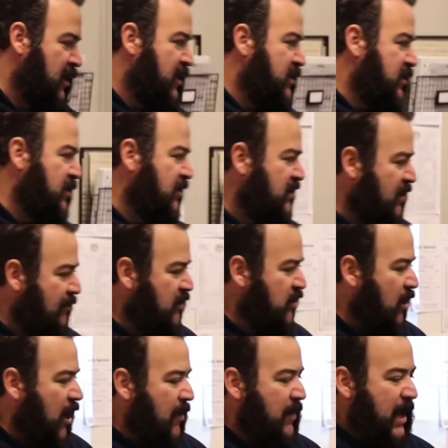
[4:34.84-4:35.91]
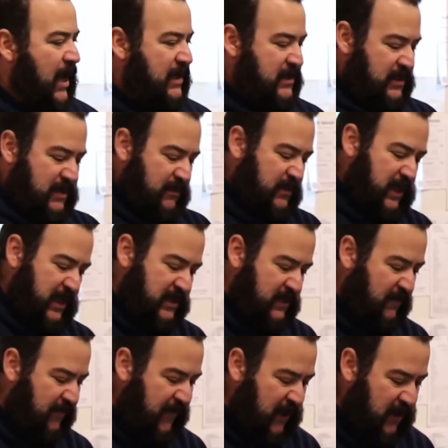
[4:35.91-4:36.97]
So there's some drawbacks and some things in
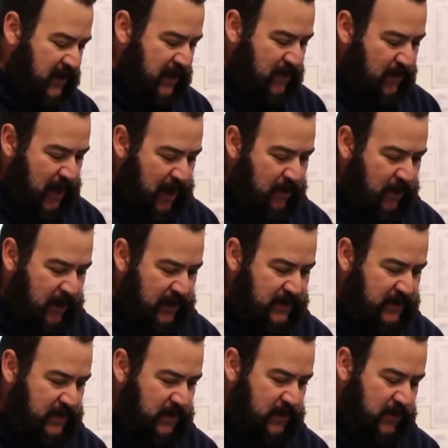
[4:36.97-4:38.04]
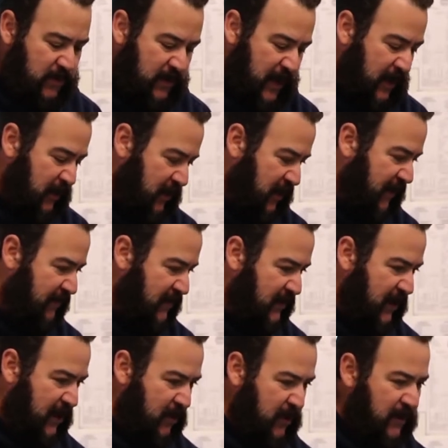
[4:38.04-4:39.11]
the field that you may run into that you're going to have to
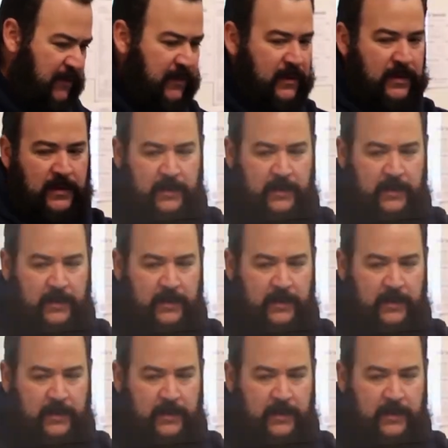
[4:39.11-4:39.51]
deal with.